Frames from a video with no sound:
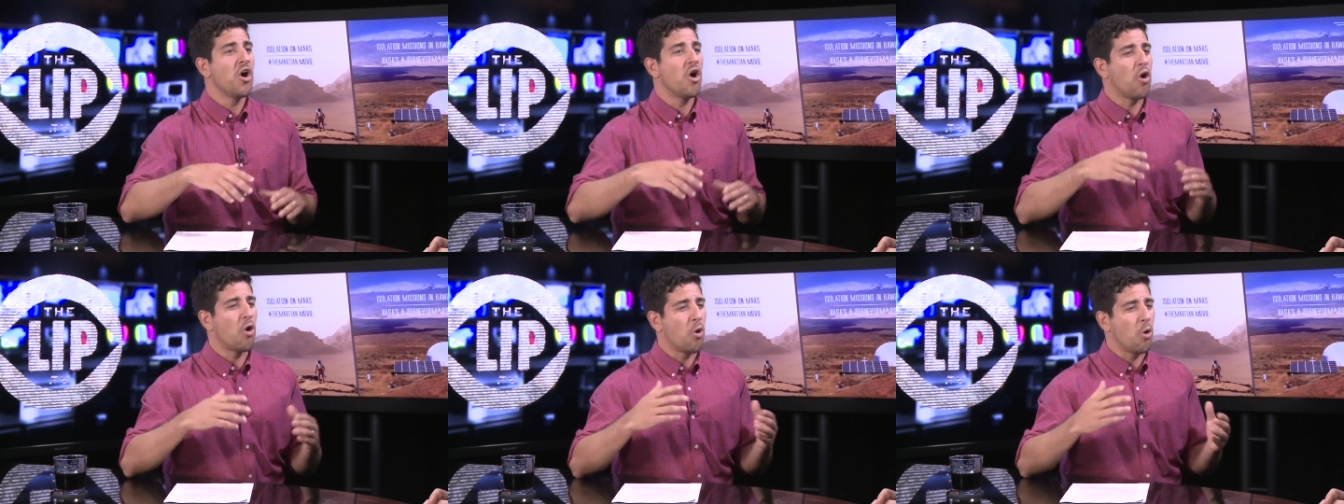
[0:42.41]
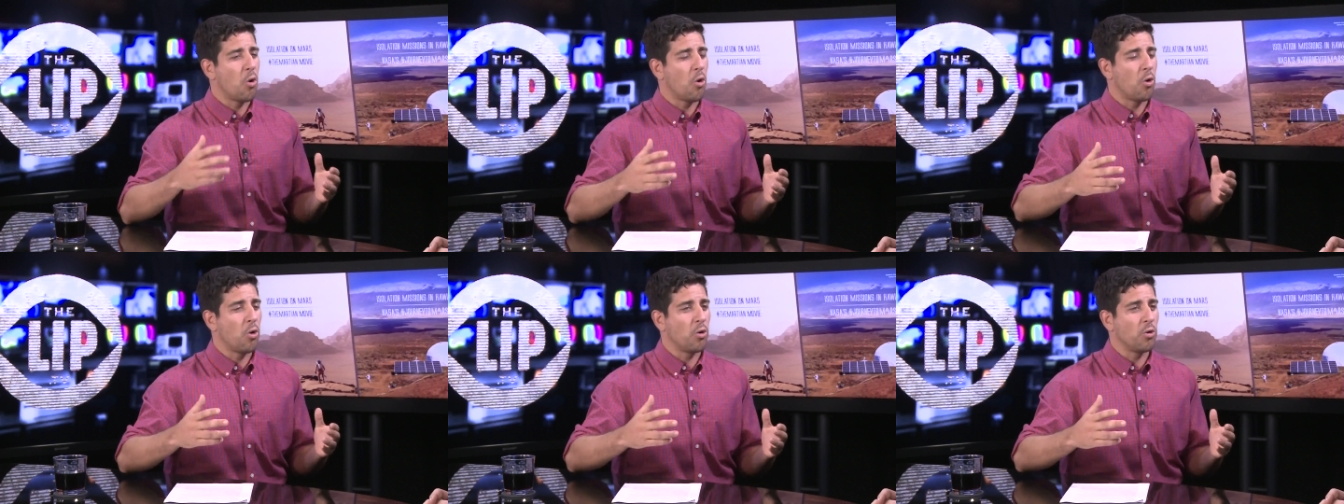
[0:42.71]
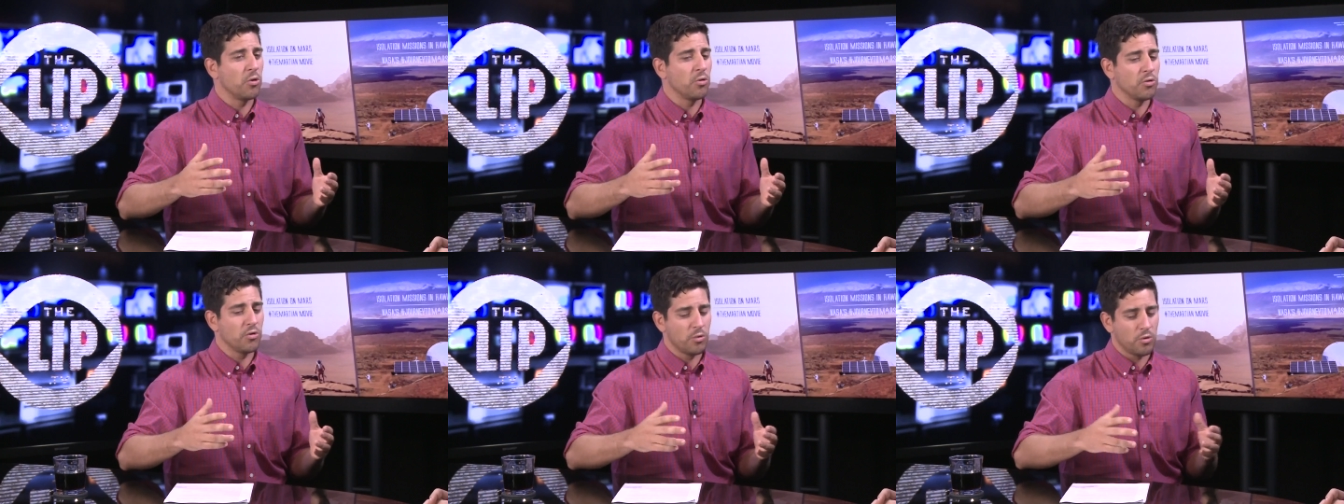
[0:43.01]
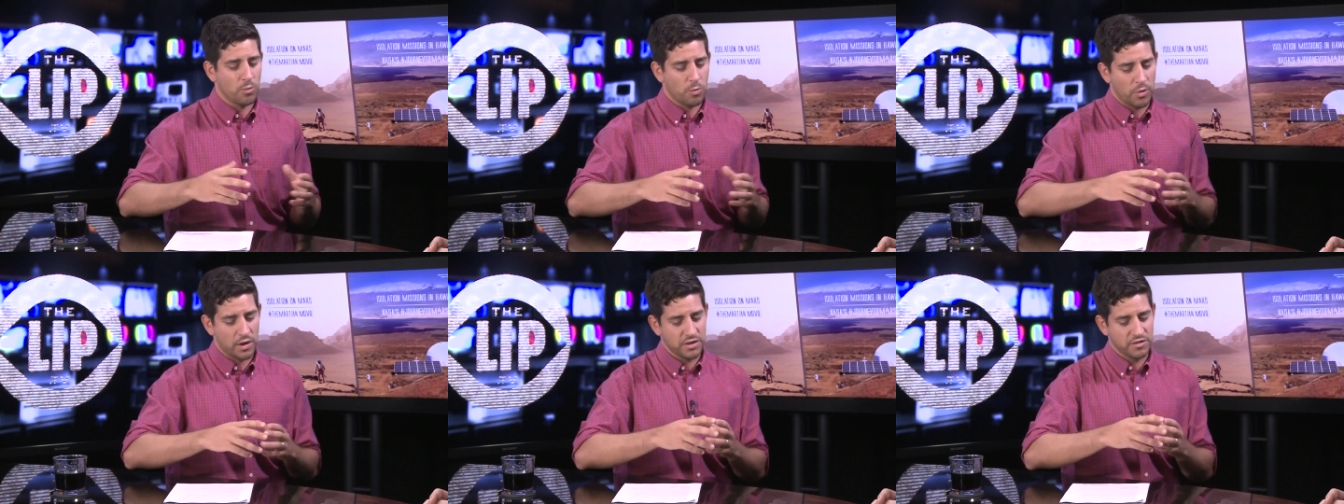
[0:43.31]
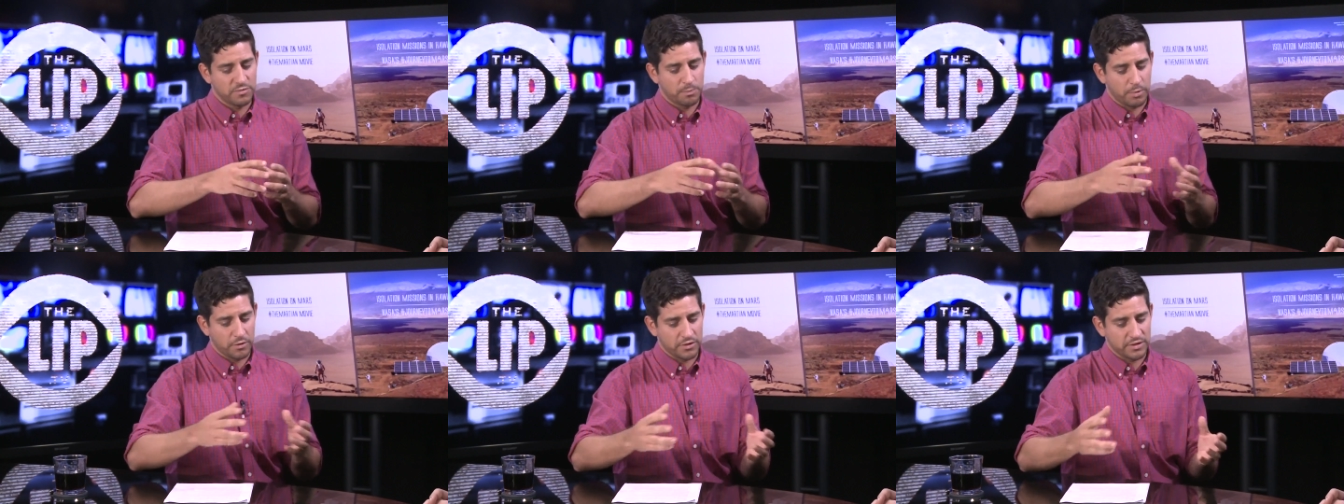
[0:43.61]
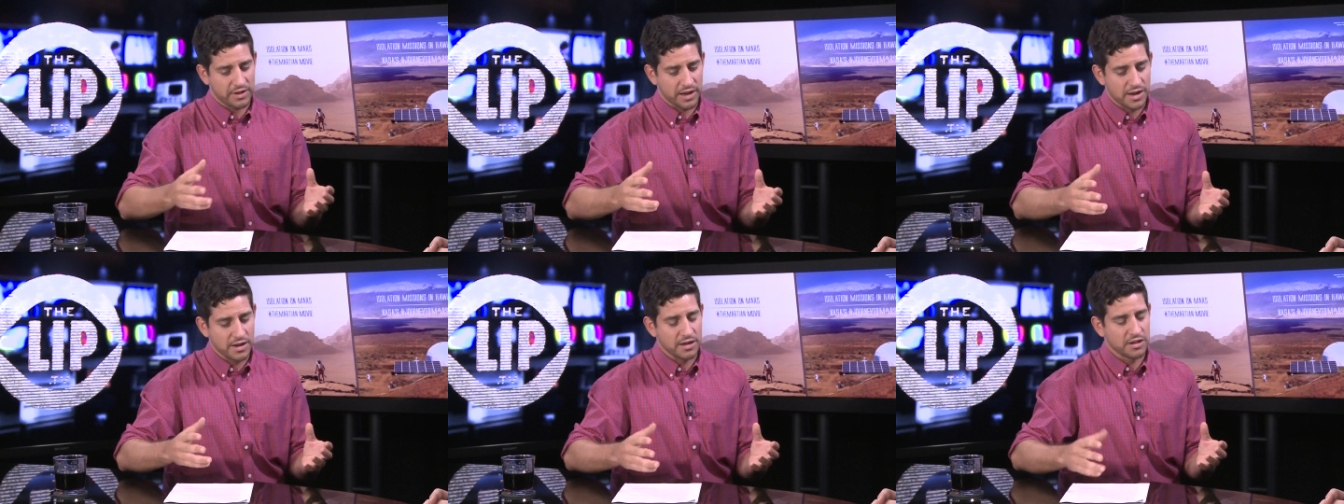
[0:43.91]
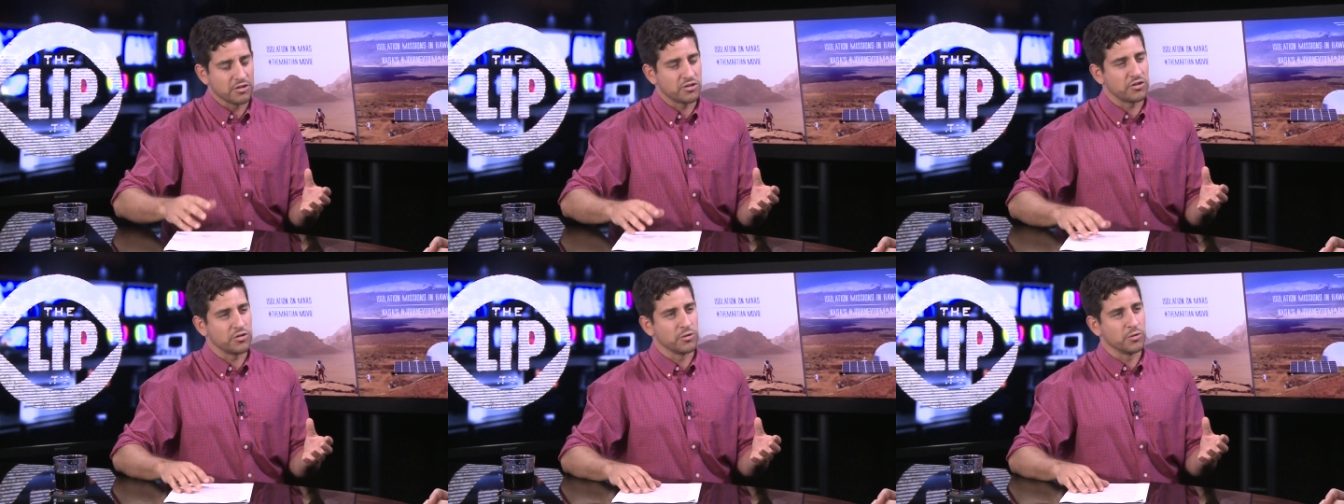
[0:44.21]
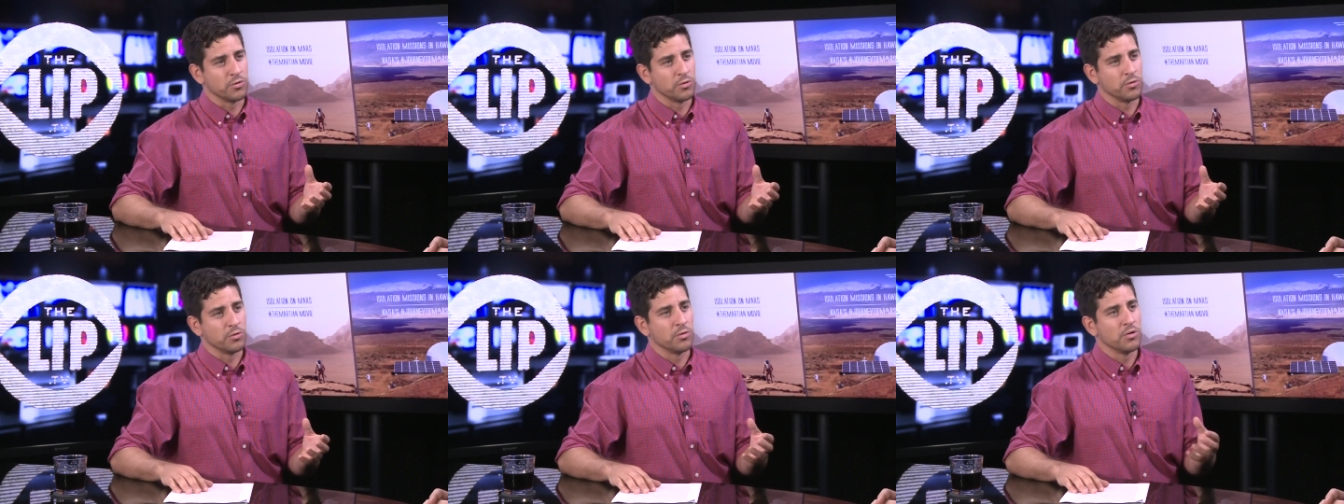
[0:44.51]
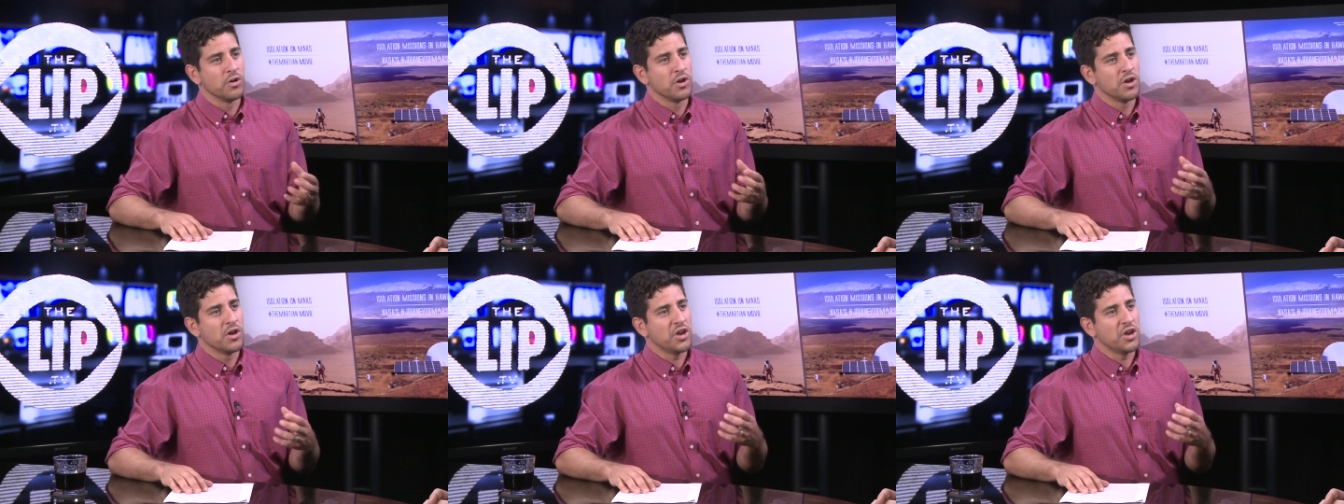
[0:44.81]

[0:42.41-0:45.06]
all what is pertaining to